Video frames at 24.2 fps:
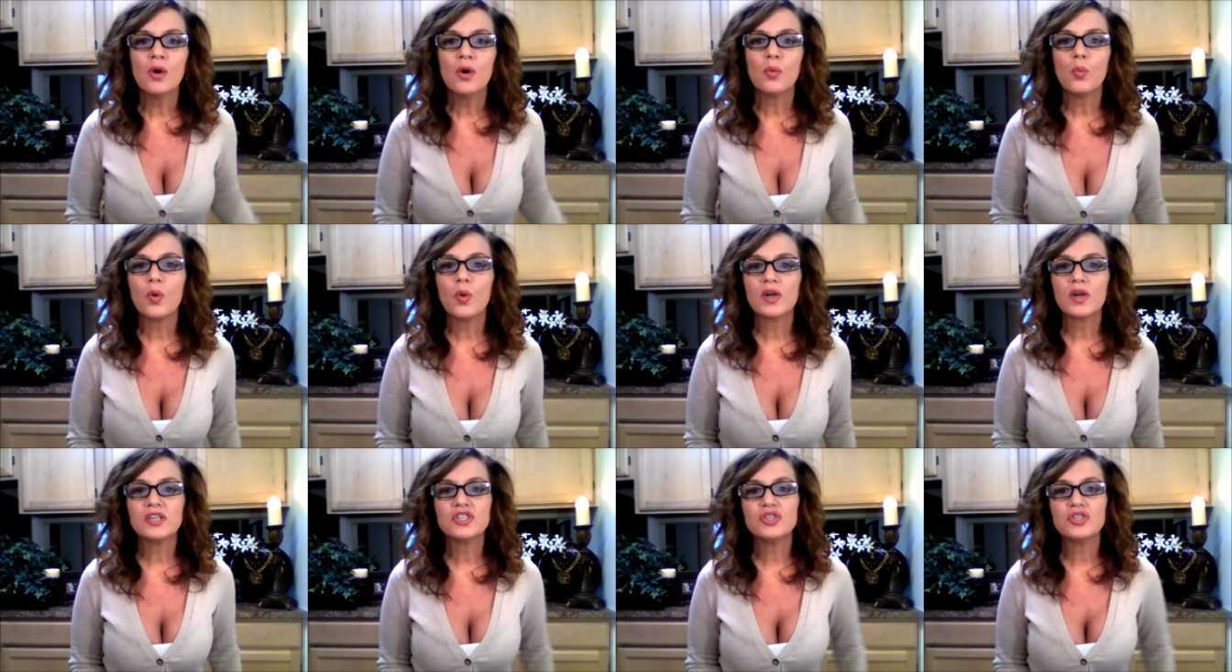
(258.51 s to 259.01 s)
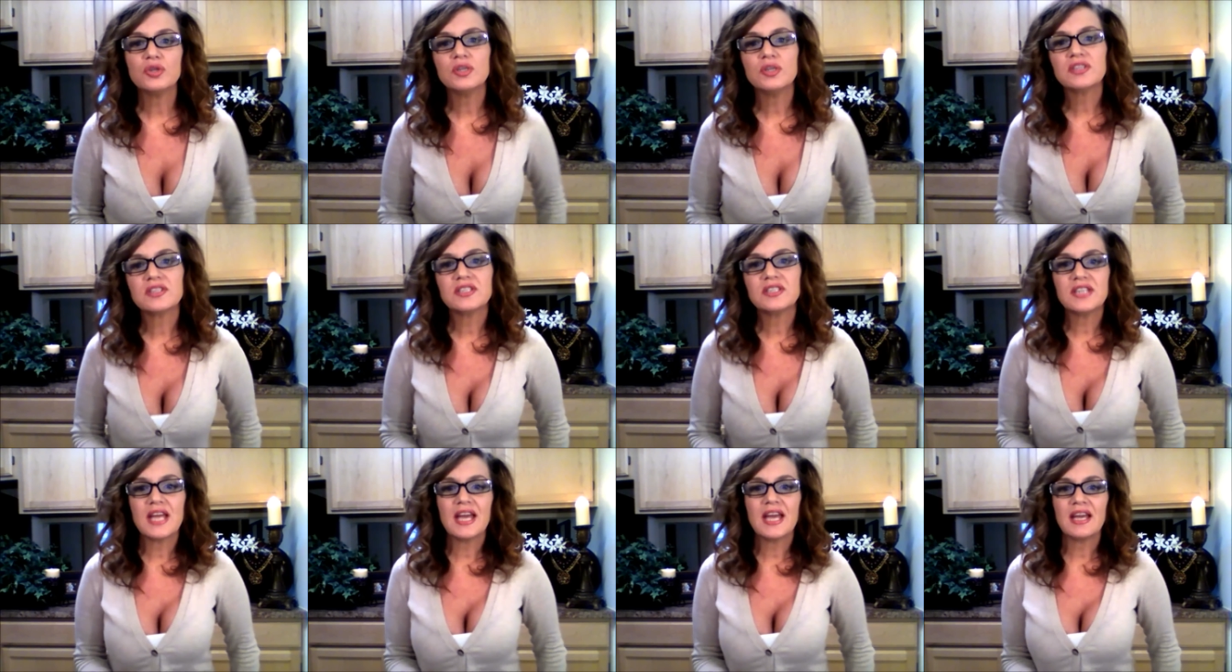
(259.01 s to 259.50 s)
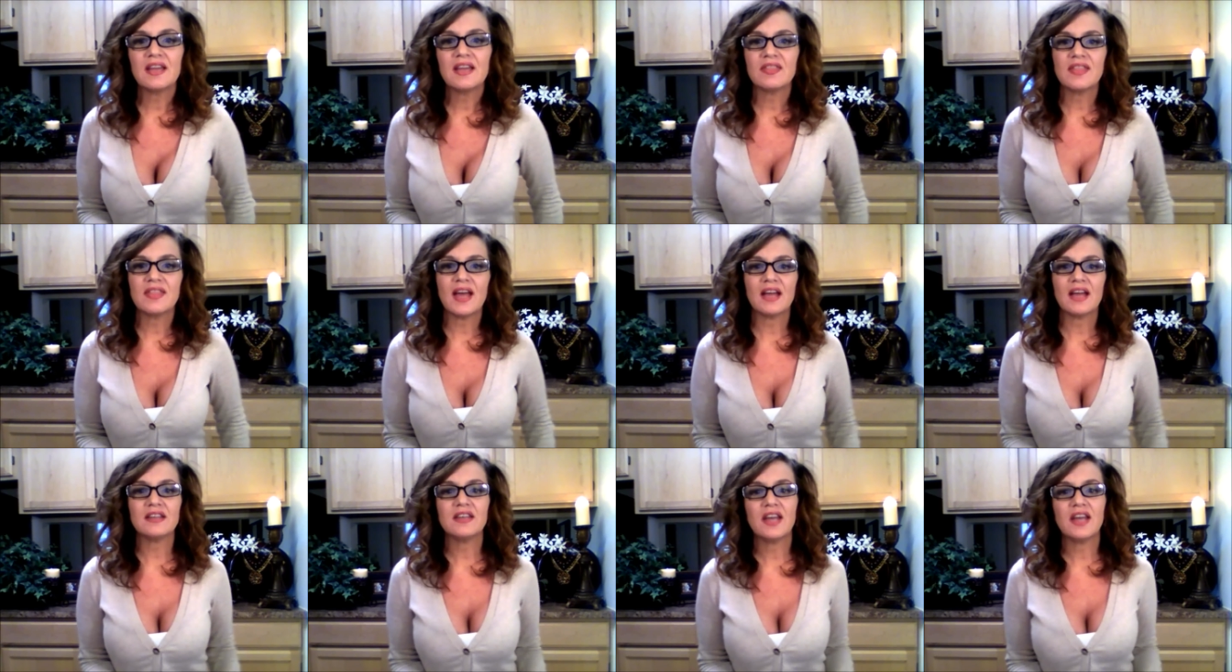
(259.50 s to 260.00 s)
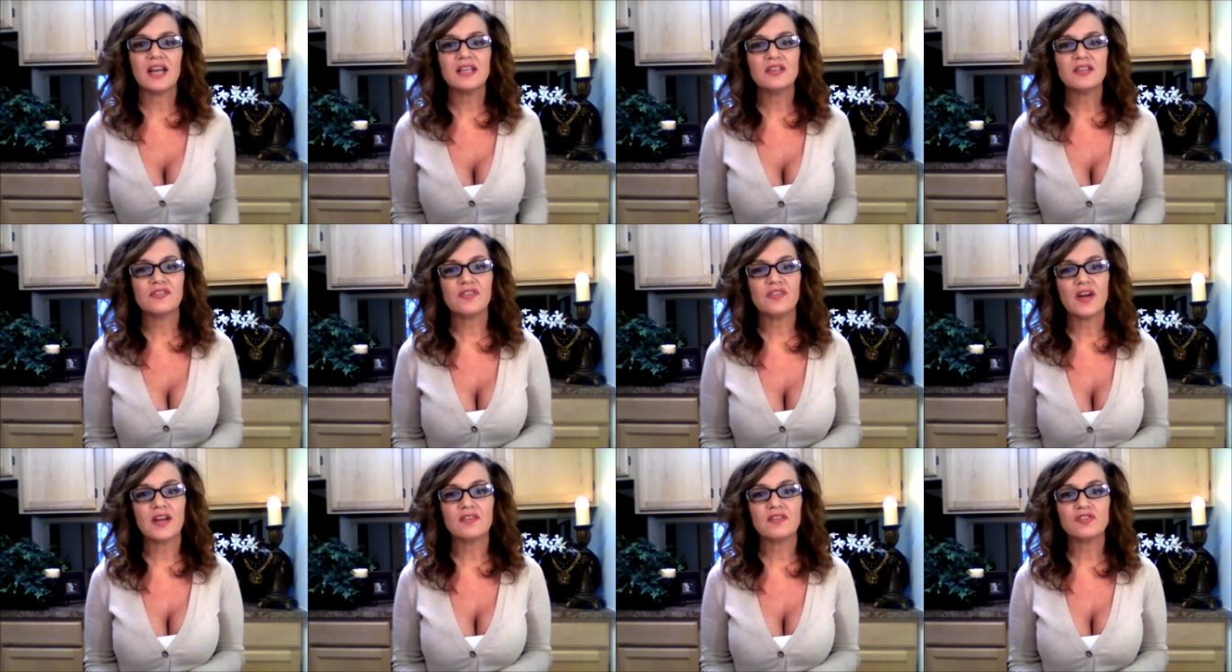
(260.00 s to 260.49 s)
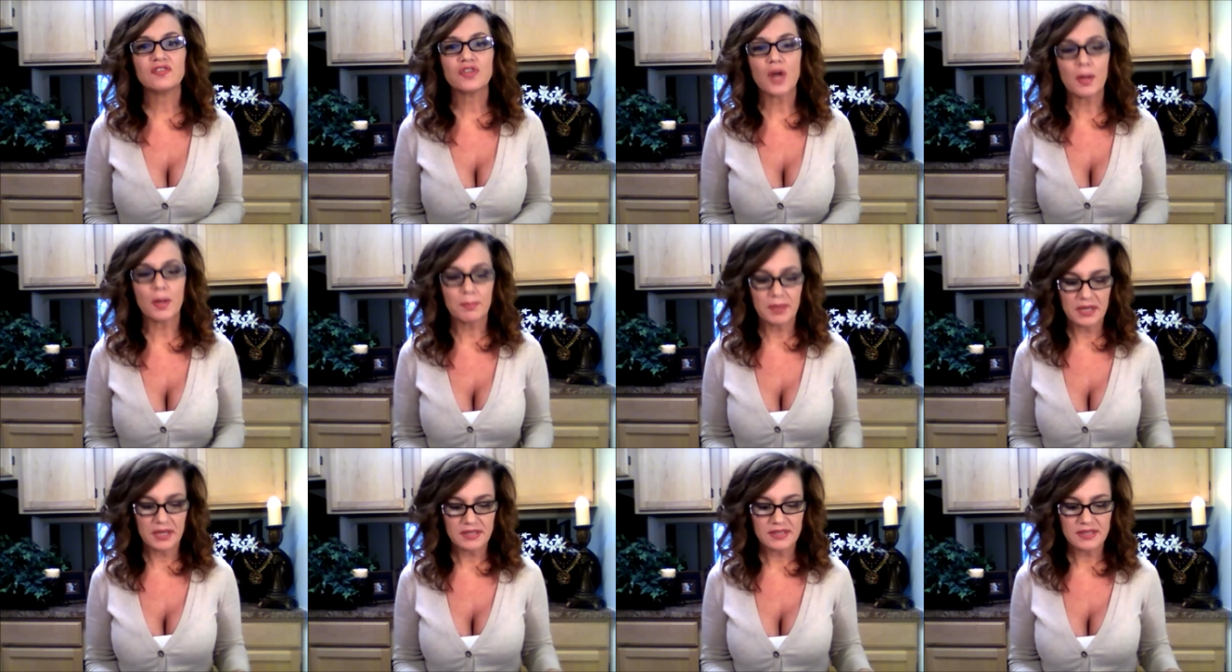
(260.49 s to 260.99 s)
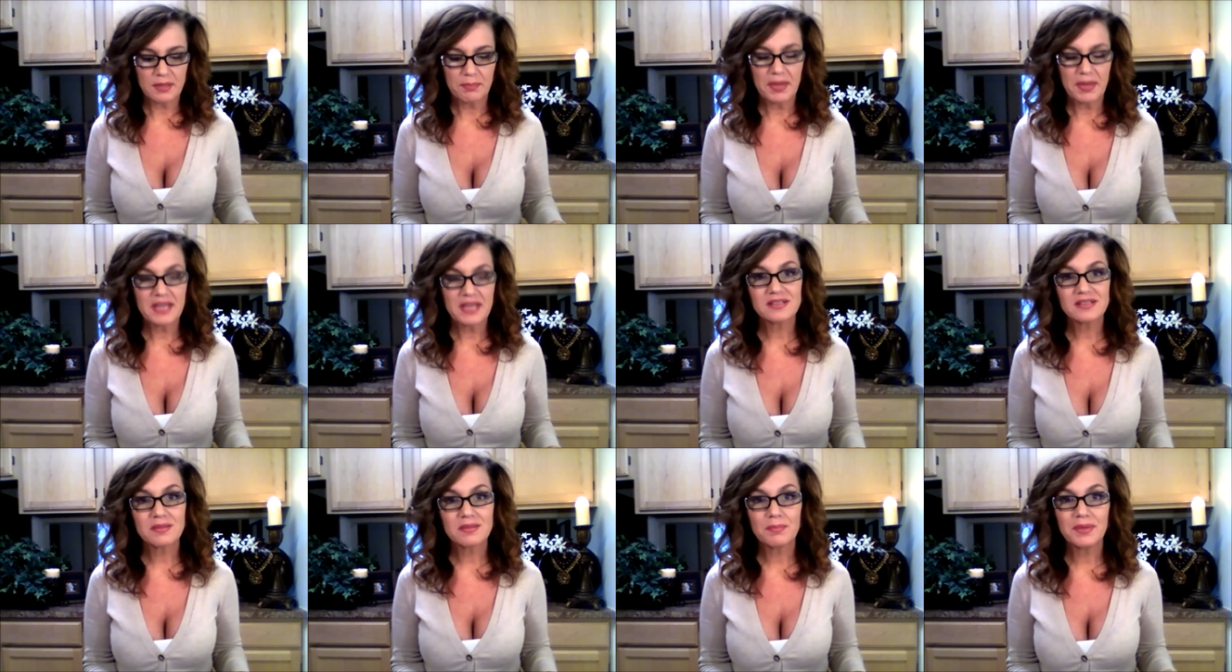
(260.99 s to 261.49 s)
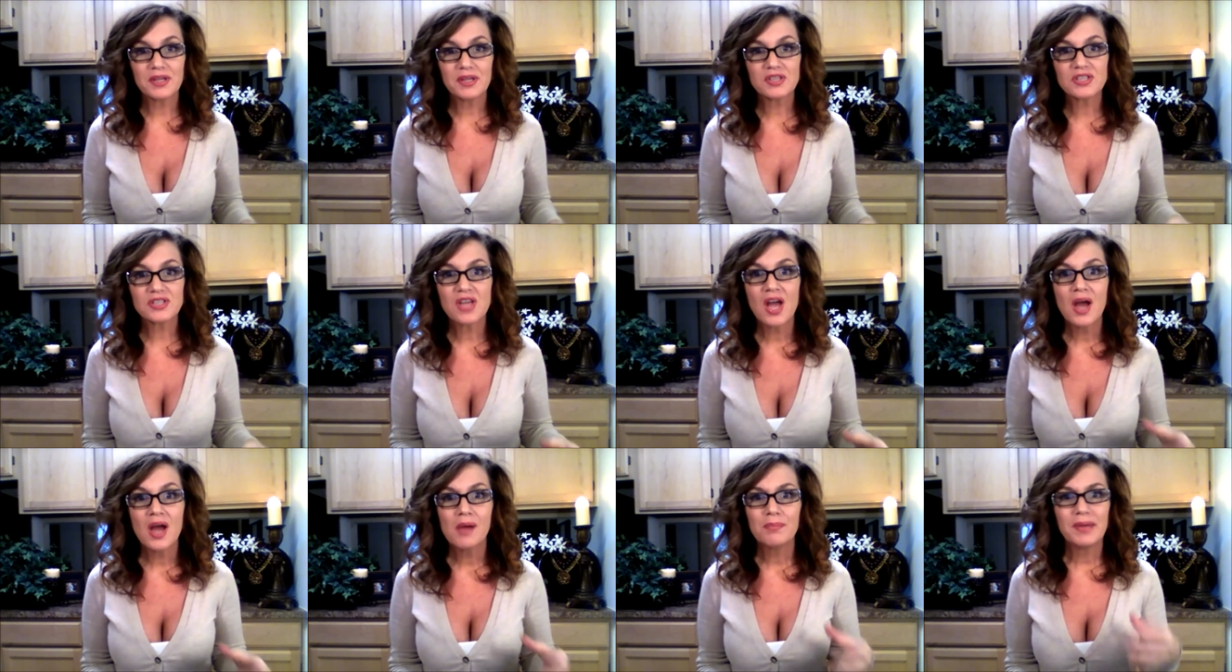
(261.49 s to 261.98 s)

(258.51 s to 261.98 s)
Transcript: wants you to stay in that 9-to-5 job because it pays the bills.